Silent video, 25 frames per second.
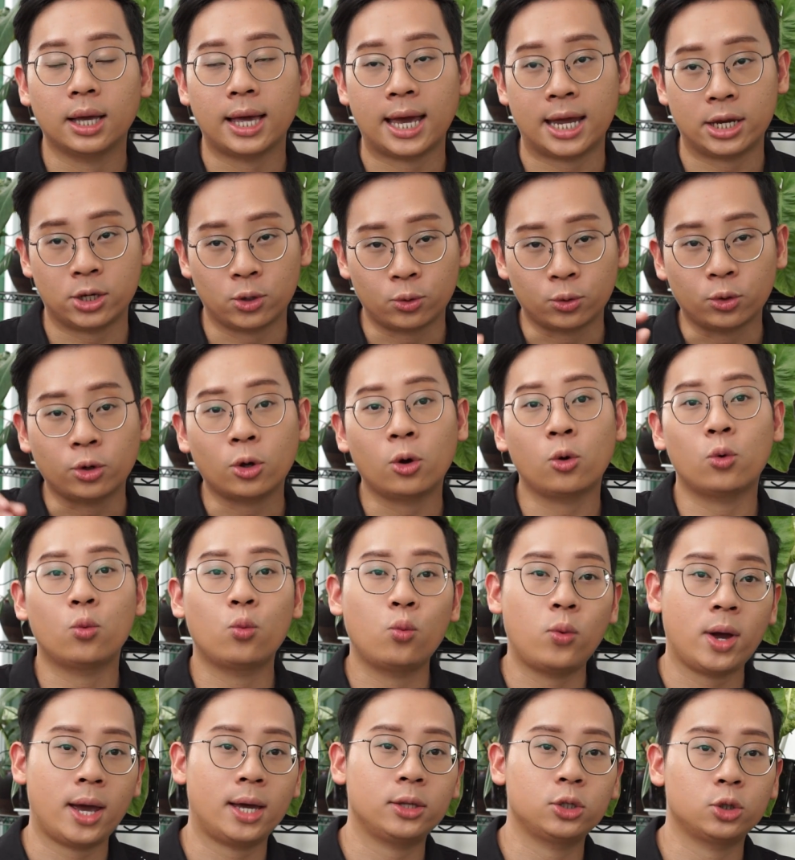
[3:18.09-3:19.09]
and you know
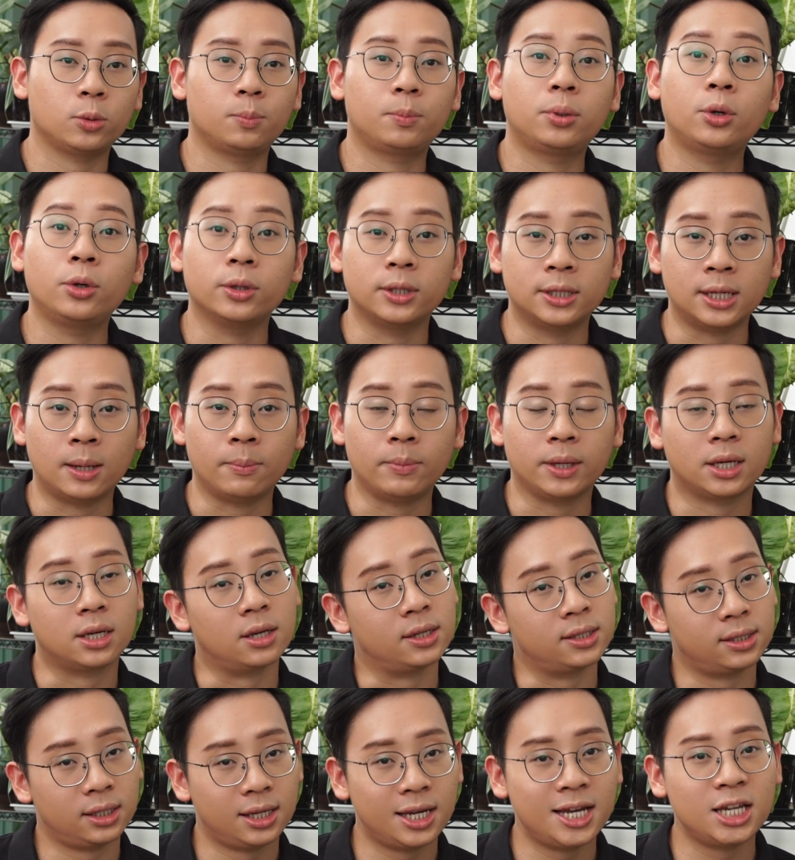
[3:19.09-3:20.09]
where to put them
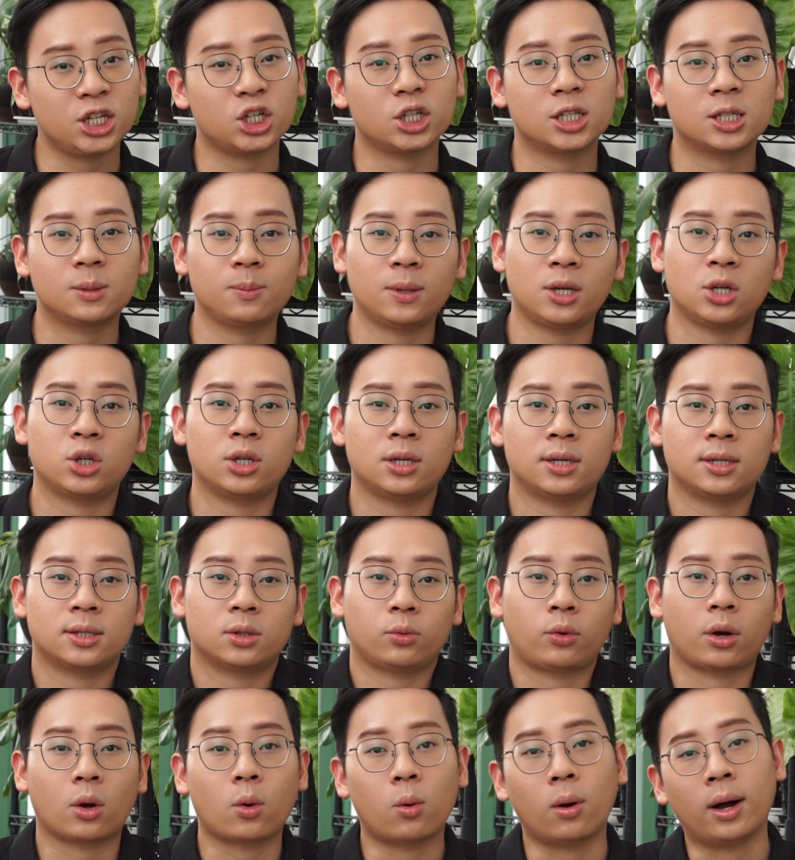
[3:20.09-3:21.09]
because each
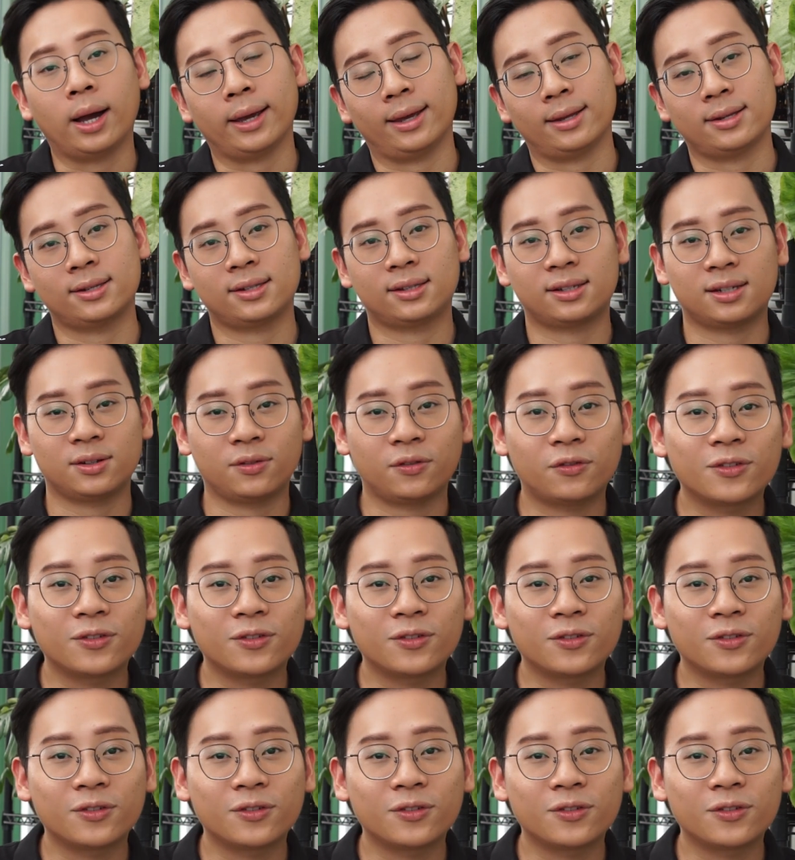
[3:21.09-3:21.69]
species requires